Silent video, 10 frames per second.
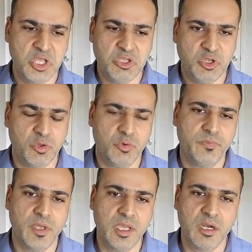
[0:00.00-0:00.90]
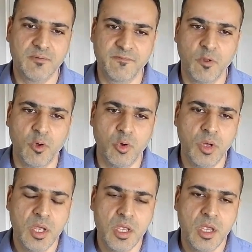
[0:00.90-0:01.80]
the
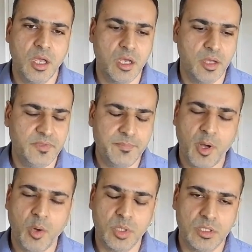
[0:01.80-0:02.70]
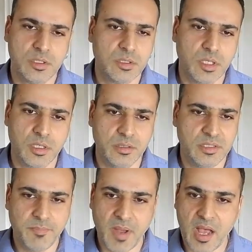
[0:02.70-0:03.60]
airflow, the power,
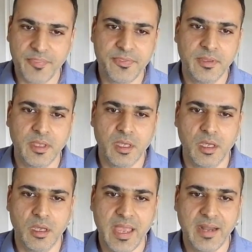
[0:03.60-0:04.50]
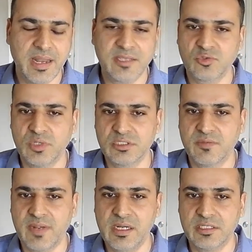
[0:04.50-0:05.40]
the path, and as soon as the
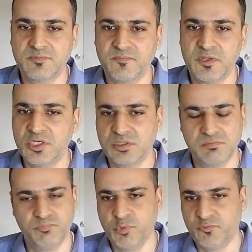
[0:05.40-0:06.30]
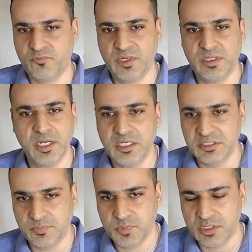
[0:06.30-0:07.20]
weld is finished, poof, it
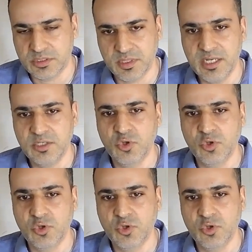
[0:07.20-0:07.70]
disappears, right?